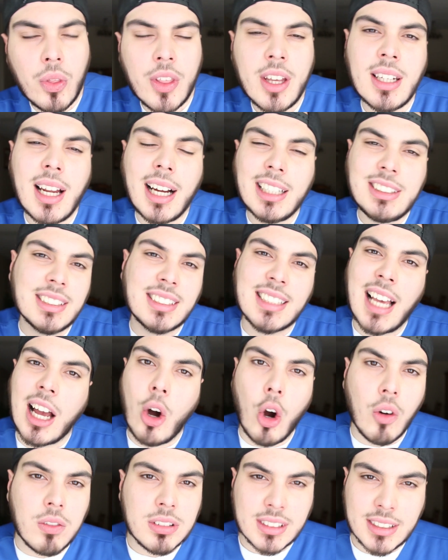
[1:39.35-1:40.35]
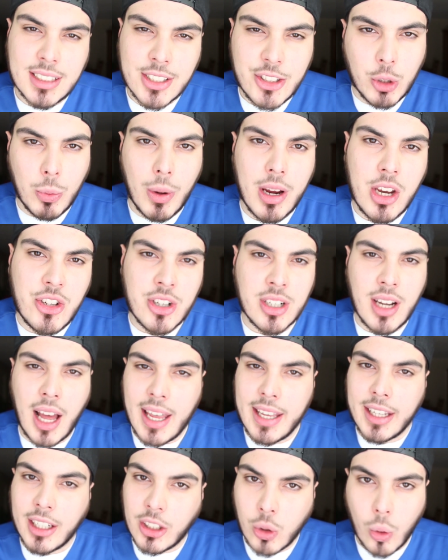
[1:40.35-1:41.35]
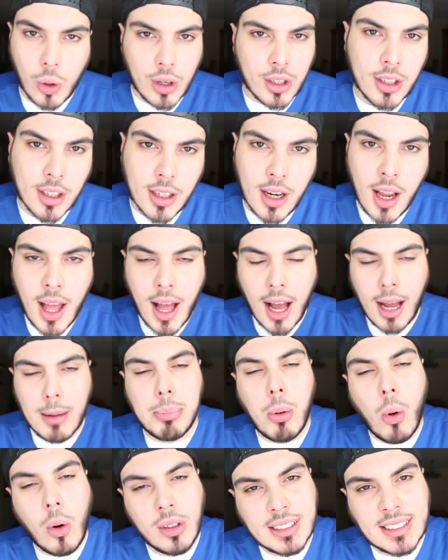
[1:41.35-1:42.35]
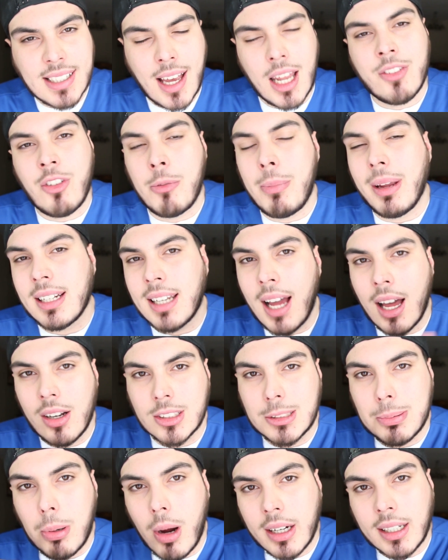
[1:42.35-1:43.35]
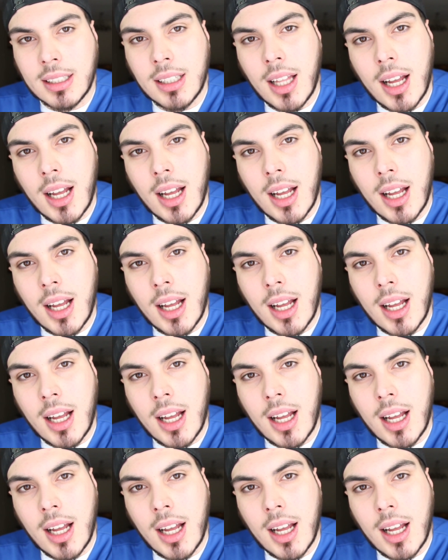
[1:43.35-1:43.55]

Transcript: then I just got over the situation. I ignored her. I pulled inside of the McDonald's parking